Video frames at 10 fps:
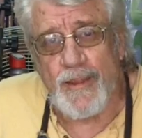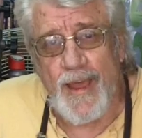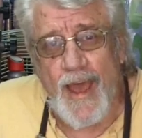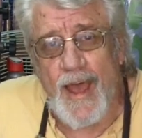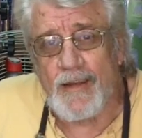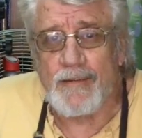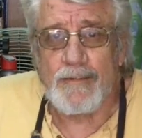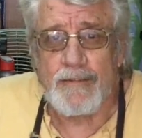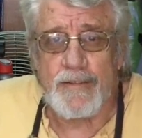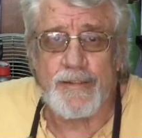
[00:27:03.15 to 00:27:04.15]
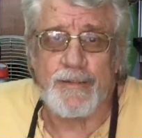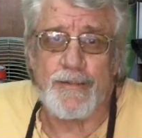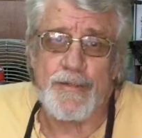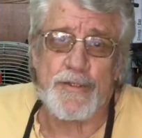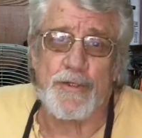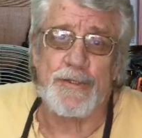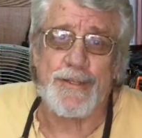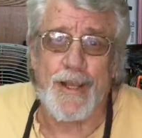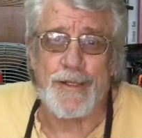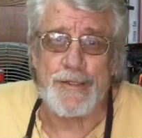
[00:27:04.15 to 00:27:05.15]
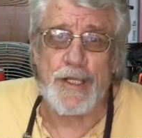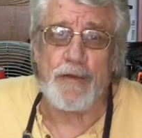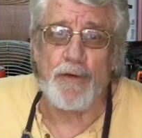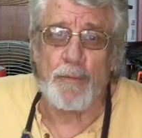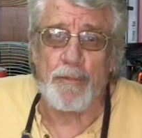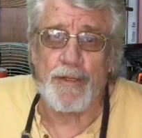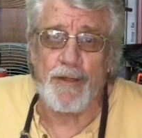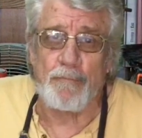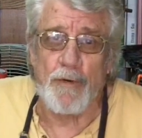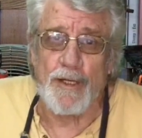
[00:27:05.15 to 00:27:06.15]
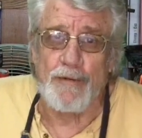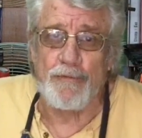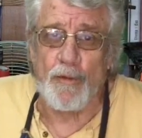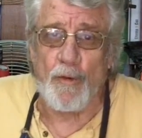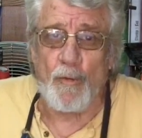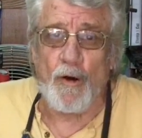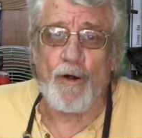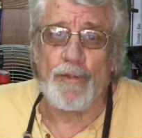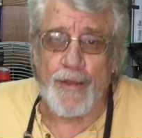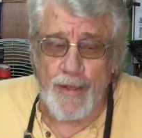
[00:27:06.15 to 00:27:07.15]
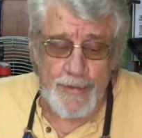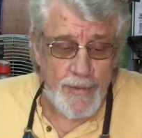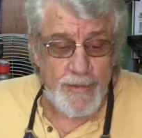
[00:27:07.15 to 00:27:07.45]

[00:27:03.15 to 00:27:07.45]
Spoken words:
to that. Soon as I can save up enough money for the walnut.